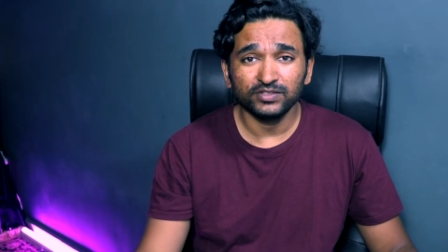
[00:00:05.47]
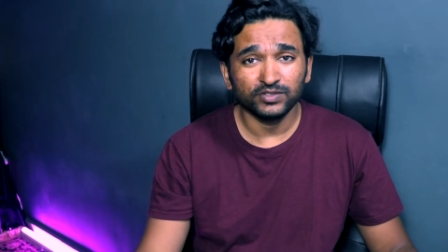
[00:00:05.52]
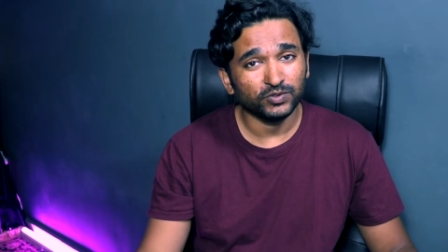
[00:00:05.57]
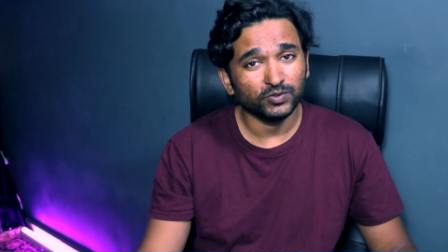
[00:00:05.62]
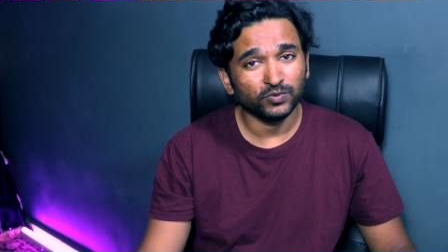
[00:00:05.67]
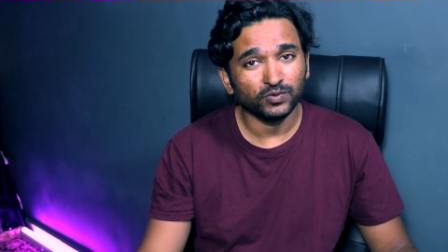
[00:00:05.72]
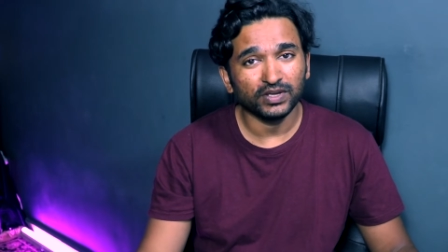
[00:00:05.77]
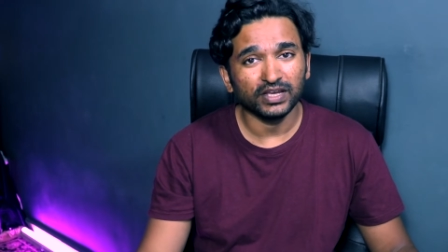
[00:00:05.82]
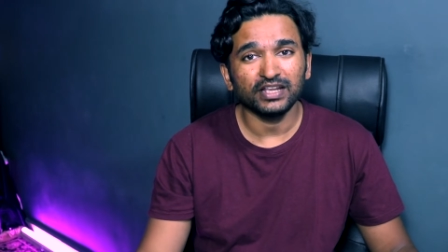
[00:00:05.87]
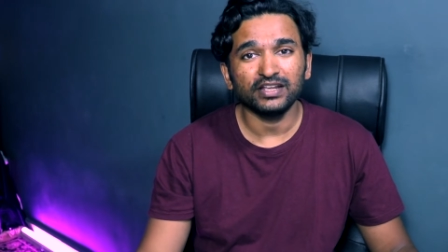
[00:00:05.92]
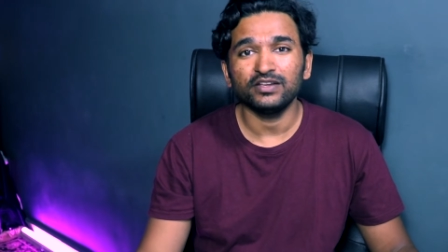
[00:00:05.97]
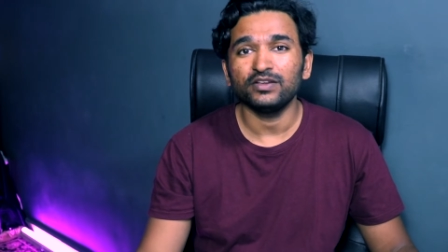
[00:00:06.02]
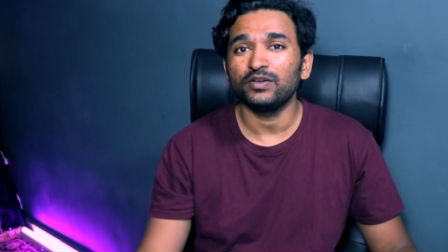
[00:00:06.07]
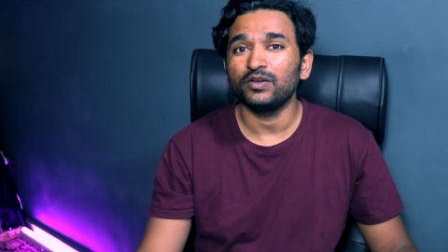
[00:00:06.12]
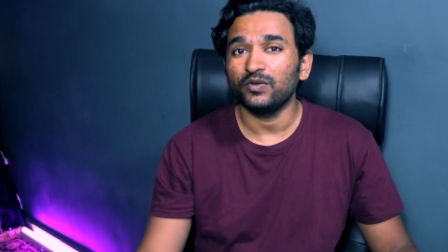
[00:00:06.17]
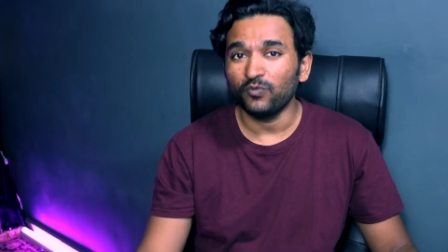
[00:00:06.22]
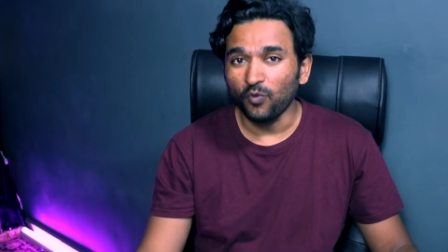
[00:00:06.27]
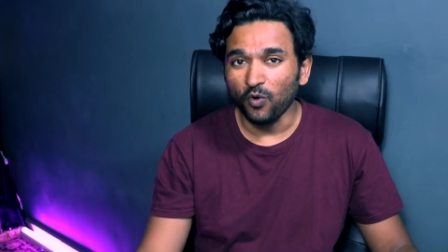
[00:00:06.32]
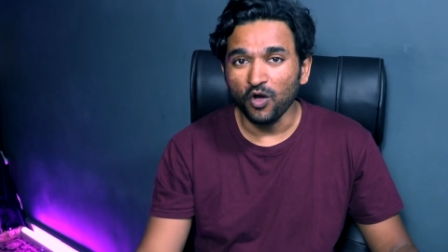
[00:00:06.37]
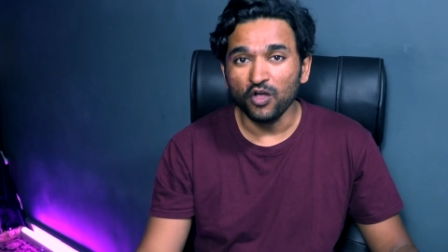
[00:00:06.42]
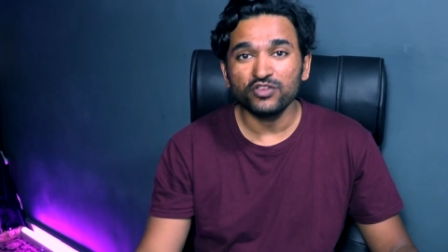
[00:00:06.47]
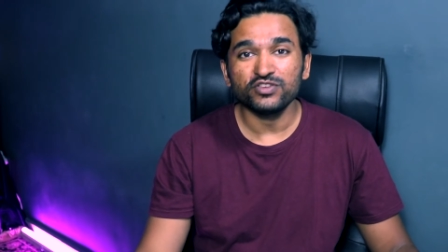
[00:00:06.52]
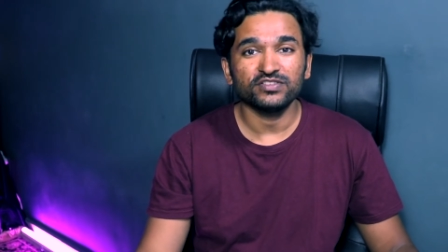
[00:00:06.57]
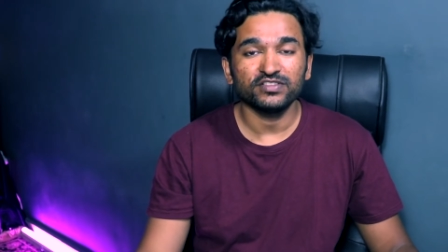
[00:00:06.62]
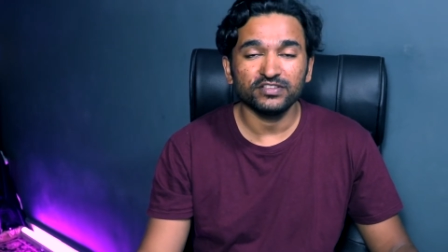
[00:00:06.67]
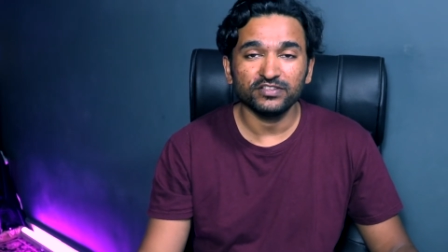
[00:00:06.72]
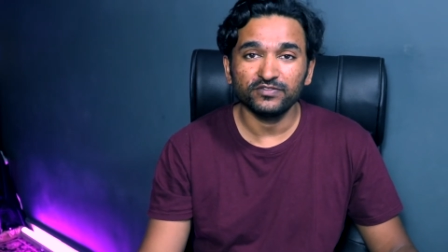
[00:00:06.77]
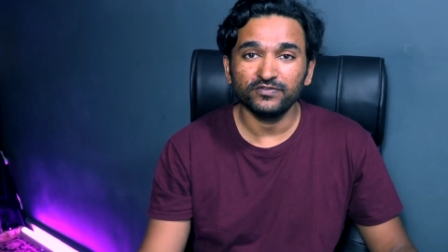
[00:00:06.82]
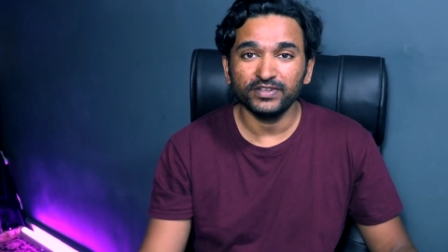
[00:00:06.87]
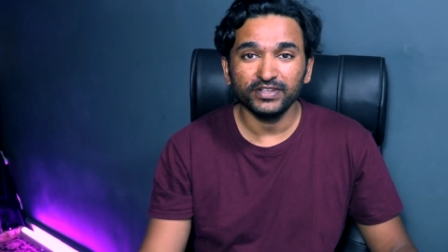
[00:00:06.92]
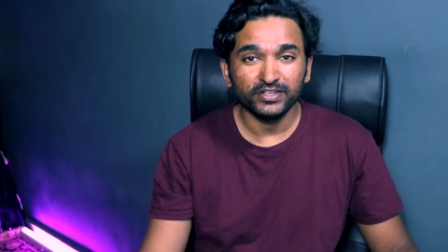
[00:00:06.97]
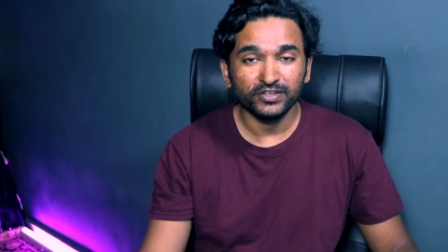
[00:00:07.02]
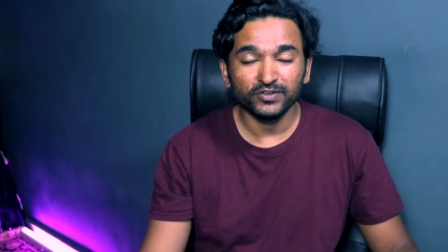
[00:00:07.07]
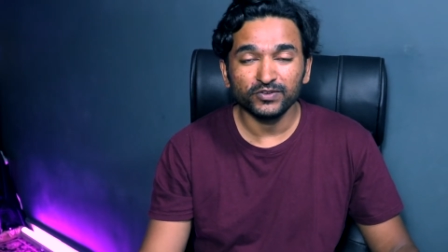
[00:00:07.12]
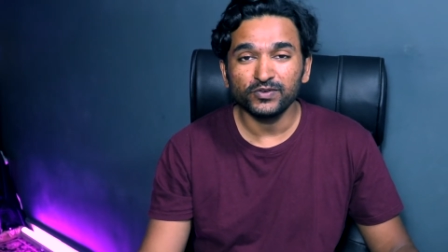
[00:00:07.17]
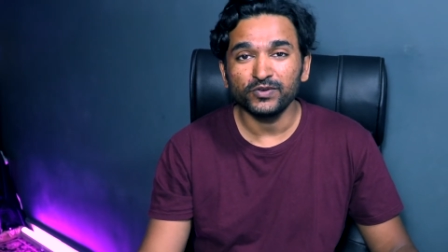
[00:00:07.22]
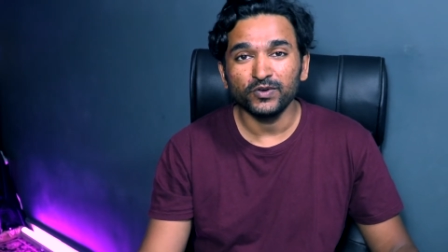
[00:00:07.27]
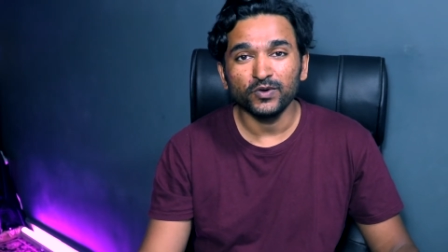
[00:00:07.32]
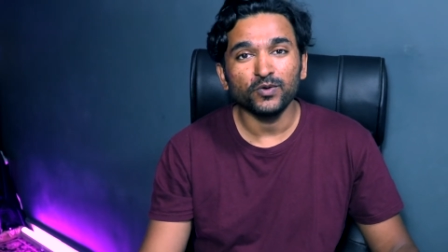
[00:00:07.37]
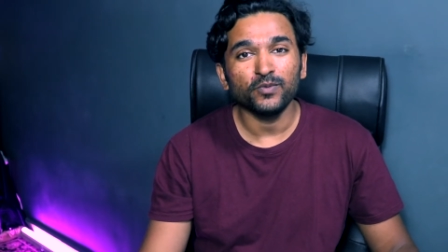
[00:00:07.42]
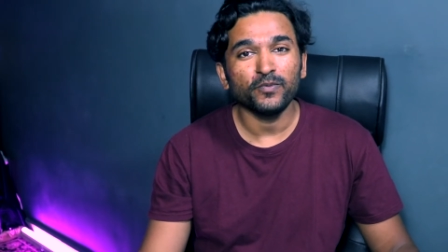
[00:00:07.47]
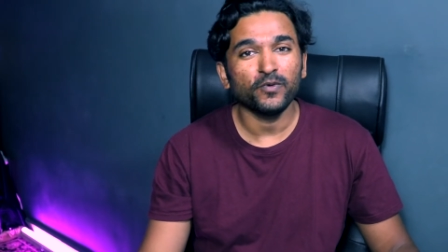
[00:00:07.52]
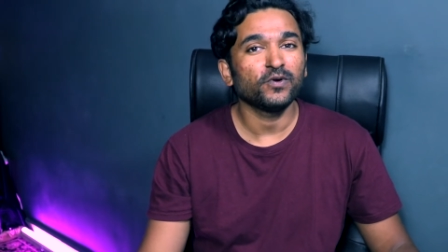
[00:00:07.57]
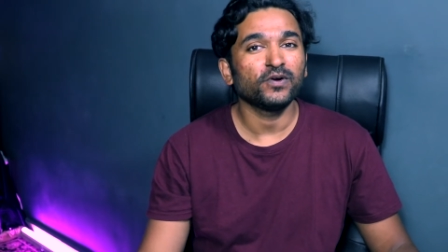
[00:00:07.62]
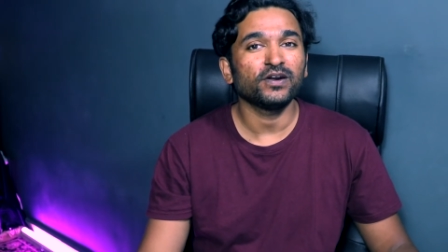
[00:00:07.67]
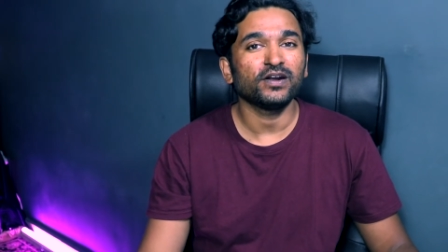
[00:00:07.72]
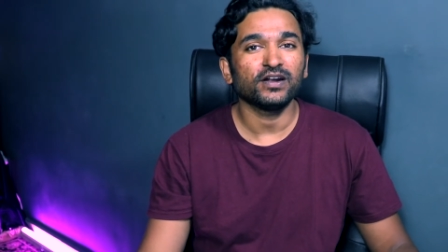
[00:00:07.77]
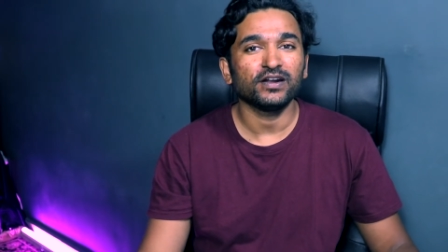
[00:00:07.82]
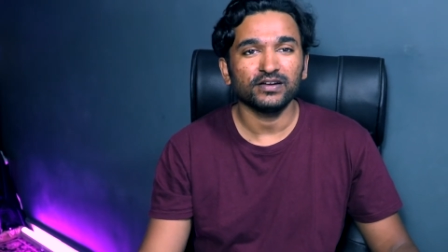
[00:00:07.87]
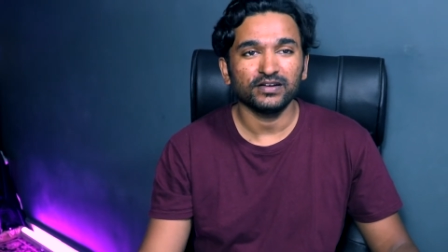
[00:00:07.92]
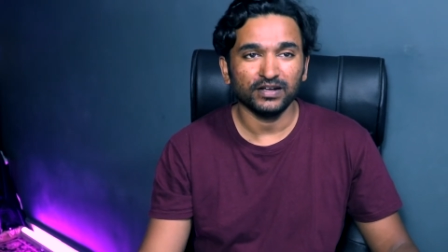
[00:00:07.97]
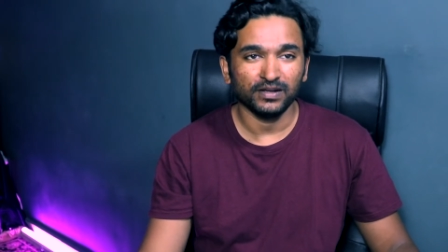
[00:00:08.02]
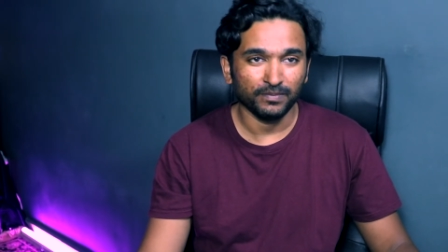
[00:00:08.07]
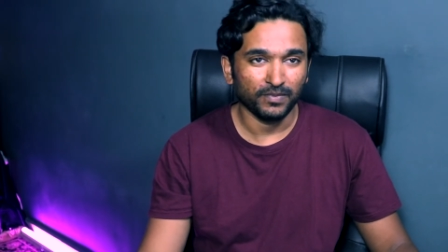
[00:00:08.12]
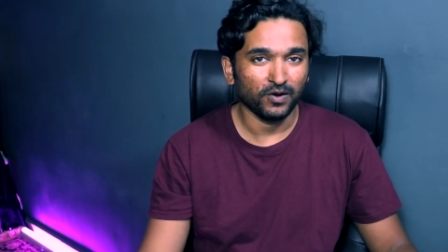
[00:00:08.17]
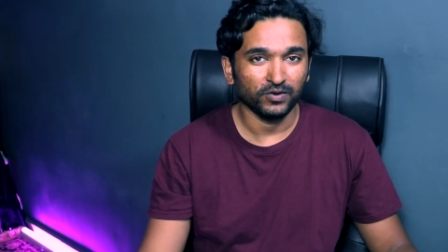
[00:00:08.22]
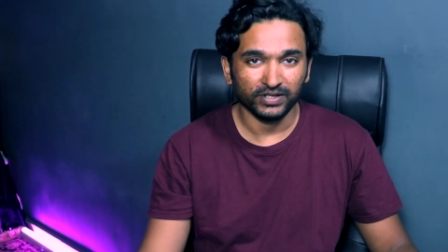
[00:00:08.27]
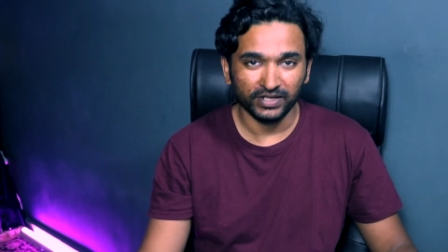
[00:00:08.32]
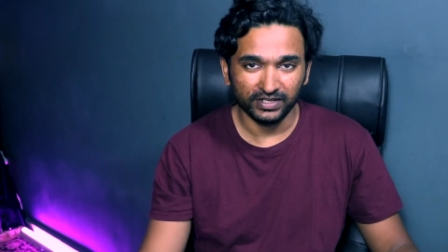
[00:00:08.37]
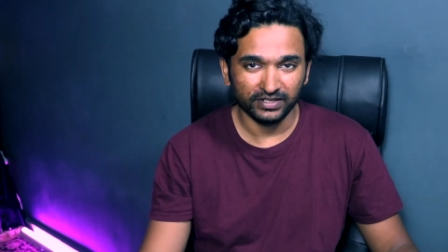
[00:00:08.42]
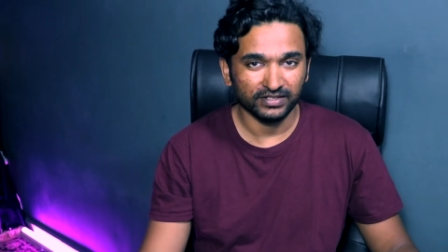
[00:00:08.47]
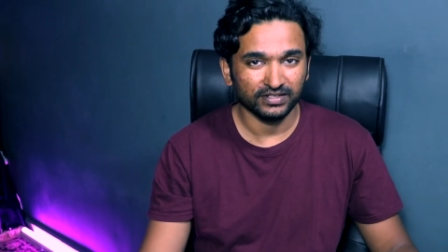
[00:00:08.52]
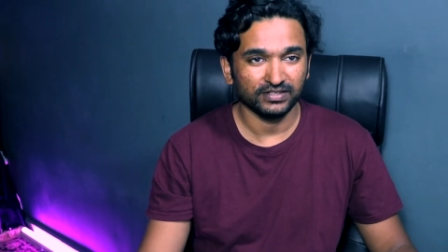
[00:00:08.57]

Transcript: You can watch this video to know more about it.